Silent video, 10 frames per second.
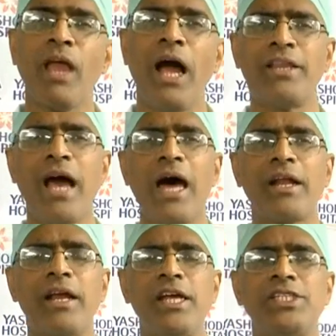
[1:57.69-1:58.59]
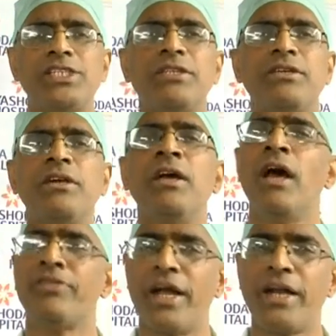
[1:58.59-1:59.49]
And the organization
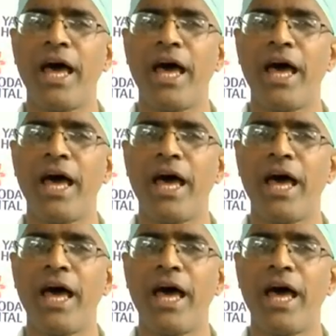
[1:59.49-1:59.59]
that